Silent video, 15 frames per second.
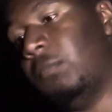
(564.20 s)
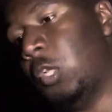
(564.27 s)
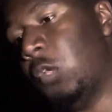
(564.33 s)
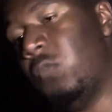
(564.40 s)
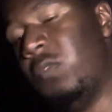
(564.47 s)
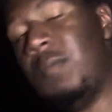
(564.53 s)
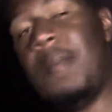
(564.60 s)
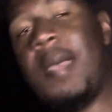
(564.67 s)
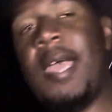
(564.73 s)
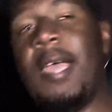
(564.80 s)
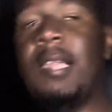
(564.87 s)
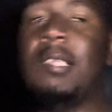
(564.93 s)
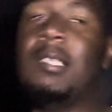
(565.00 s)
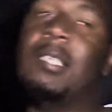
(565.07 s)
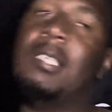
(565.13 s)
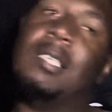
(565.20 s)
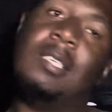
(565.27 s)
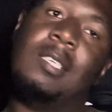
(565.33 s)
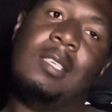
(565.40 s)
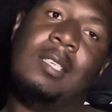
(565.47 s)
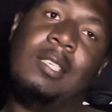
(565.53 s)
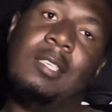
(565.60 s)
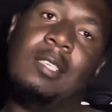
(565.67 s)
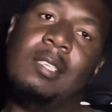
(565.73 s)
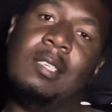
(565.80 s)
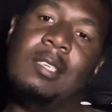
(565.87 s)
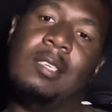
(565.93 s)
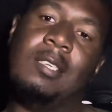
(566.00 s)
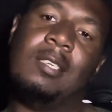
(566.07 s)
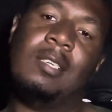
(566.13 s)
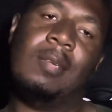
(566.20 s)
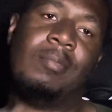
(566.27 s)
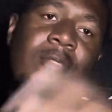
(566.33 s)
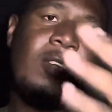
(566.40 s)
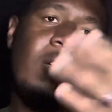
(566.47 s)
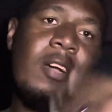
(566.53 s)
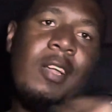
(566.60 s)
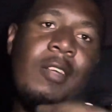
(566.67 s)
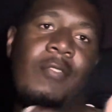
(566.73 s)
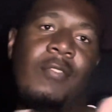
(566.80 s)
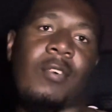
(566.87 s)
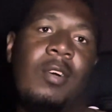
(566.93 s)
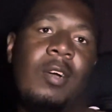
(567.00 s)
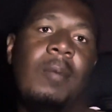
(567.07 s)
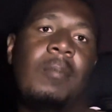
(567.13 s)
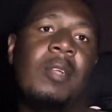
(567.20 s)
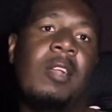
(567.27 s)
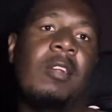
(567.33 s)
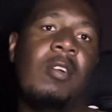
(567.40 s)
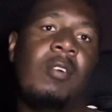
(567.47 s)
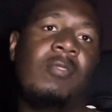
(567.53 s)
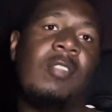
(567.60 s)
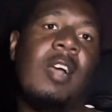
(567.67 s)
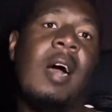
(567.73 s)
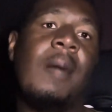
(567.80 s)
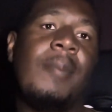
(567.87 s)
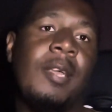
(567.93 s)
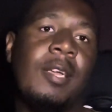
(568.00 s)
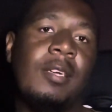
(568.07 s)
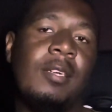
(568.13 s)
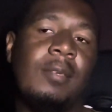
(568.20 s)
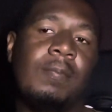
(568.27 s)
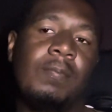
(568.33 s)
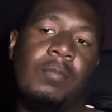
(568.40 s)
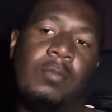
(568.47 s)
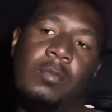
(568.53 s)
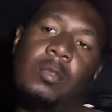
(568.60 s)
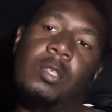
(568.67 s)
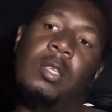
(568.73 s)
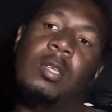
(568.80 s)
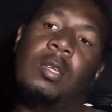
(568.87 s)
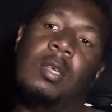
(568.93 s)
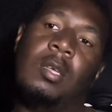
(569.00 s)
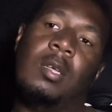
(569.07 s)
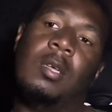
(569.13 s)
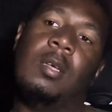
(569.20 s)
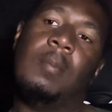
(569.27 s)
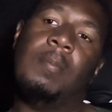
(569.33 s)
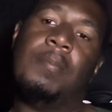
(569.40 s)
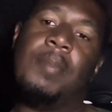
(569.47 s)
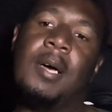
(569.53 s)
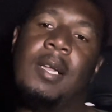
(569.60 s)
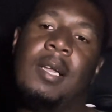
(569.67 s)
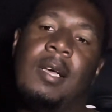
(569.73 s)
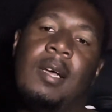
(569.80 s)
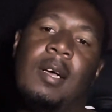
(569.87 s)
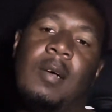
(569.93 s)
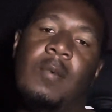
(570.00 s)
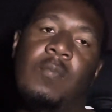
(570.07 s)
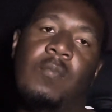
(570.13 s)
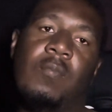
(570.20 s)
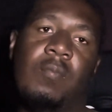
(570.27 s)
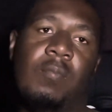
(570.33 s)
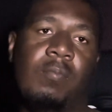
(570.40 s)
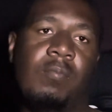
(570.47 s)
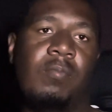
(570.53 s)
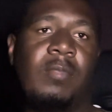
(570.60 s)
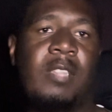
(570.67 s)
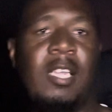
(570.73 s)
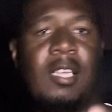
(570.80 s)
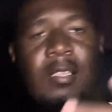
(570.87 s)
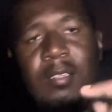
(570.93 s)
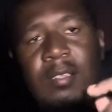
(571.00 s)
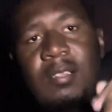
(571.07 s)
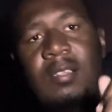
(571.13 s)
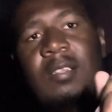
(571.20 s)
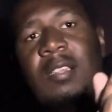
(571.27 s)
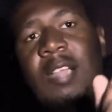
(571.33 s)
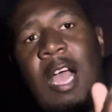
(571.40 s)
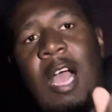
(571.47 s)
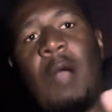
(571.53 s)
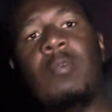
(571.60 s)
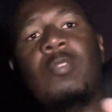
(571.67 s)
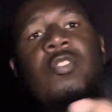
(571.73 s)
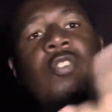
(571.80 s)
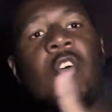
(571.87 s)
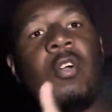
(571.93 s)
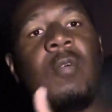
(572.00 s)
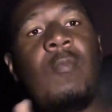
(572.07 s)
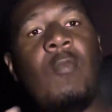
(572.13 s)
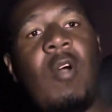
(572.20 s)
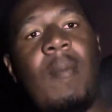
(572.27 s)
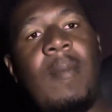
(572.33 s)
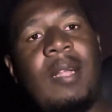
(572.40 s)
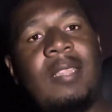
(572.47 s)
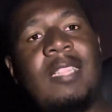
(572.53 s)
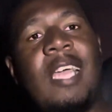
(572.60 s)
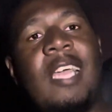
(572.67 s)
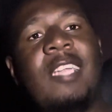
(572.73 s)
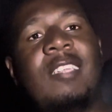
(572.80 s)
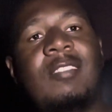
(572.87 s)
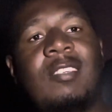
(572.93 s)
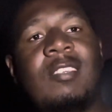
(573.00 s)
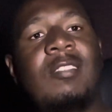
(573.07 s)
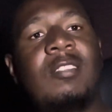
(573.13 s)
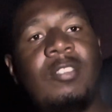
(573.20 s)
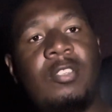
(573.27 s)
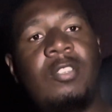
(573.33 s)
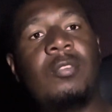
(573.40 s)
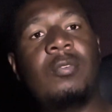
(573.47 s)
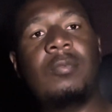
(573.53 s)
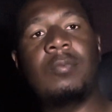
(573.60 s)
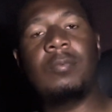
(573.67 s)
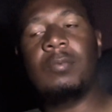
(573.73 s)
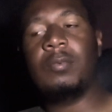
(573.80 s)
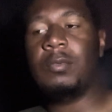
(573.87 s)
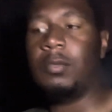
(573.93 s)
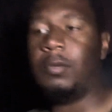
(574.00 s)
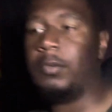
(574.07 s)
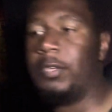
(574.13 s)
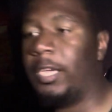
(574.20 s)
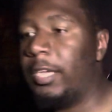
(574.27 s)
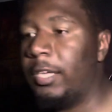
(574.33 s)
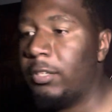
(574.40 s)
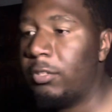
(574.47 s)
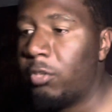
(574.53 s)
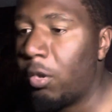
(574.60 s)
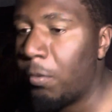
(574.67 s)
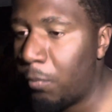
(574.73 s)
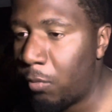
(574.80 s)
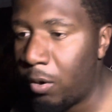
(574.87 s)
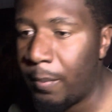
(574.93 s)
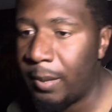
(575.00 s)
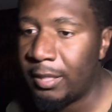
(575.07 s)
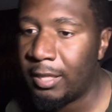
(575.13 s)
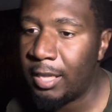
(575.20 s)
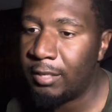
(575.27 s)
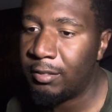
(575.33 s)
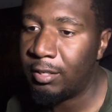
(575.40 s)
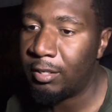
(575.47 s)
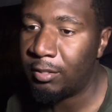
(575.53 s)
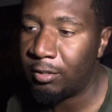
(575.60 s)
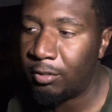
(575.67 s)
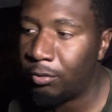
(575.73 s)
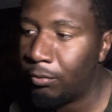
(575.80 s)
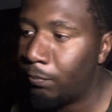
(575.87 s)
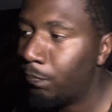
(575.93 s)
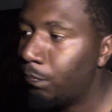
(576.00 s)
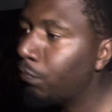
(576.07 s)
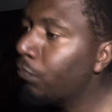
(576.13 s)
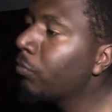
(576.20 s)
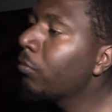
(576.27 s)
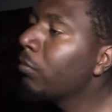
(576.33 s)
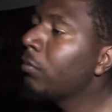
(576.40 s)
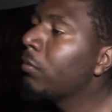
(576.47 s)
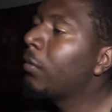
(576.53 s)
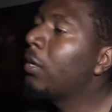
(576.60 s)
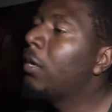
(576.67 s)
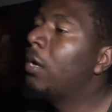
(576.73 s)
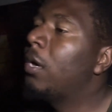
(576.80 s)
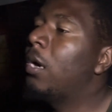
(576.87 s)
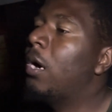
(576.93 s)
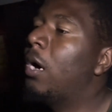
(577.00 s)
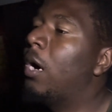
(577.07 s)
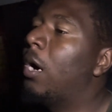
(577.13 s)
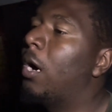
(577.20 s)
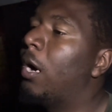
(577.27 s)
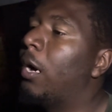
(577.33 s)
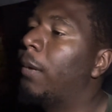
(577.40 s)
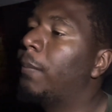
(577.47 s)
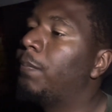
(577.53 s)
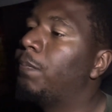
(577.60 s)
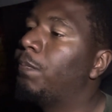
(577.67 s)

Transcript: we met... I'm getting off topic, but I will talk more about that in season two. Okay, talk more about that in season two. But